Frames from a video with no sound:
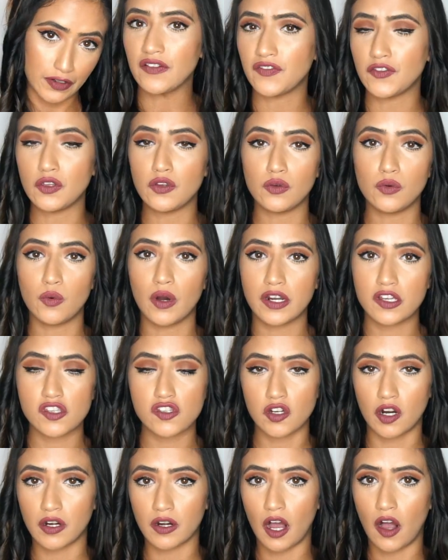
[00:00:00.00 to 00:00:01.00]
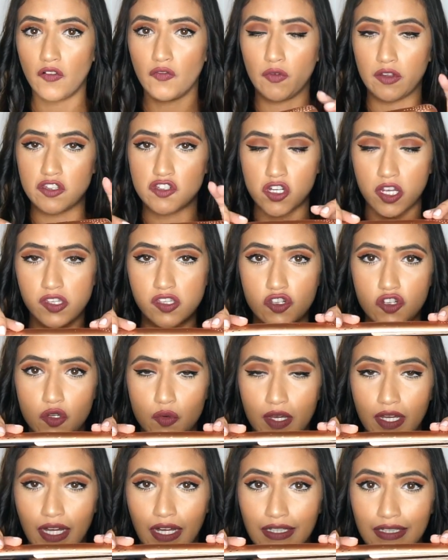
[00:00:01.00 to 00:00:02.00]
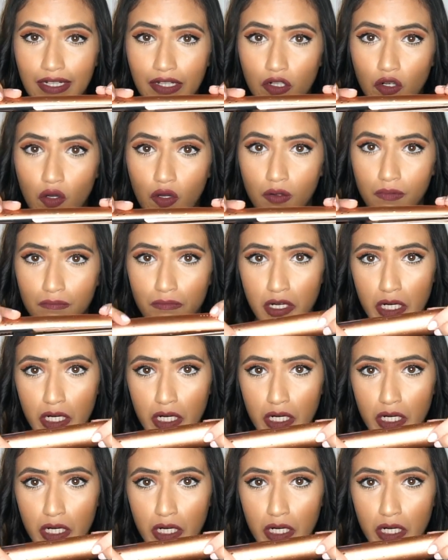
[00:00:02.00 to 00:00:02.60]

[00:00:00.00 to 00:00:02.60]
If you wanna start off with just doing a little